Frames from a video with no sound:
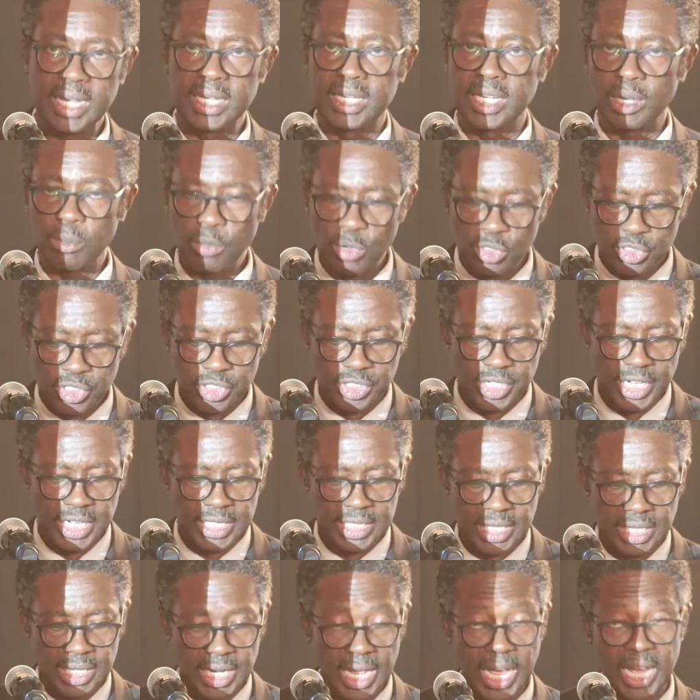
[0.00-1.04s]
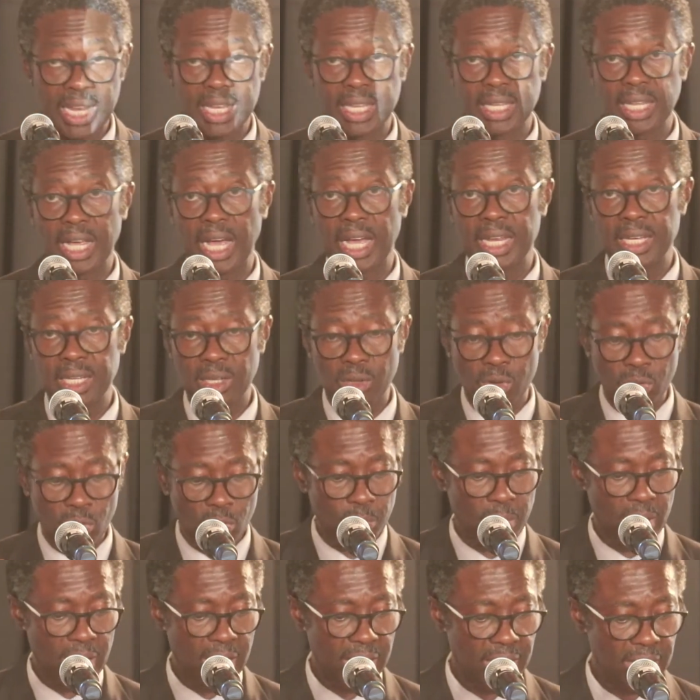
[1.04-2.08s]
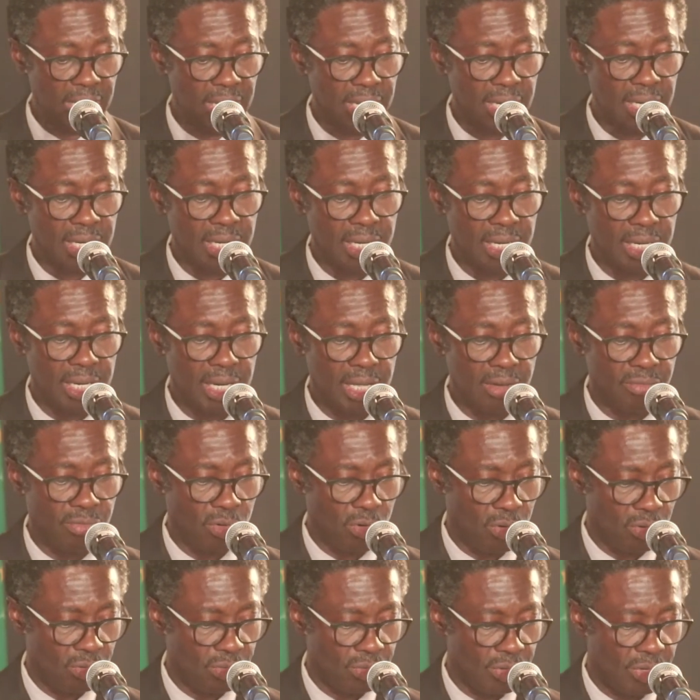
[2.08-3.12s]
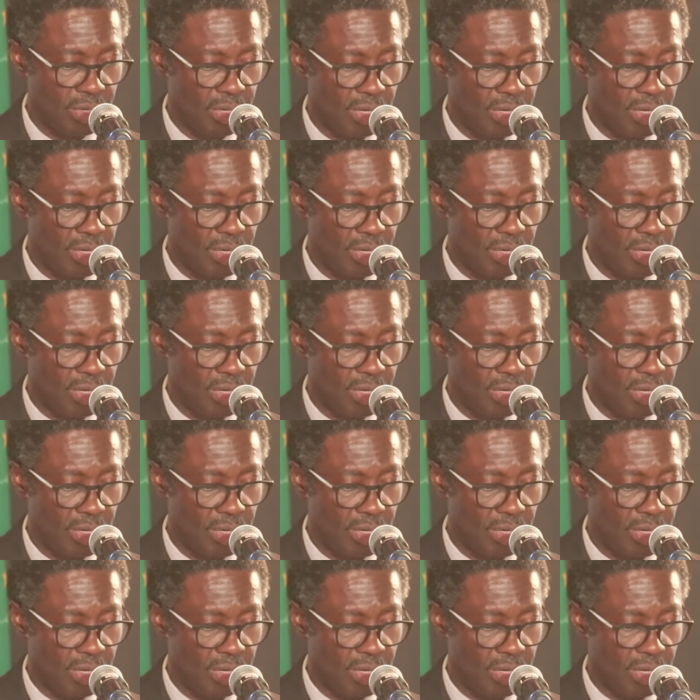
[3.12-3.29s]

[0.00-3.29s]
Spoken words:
demonstrated at the global level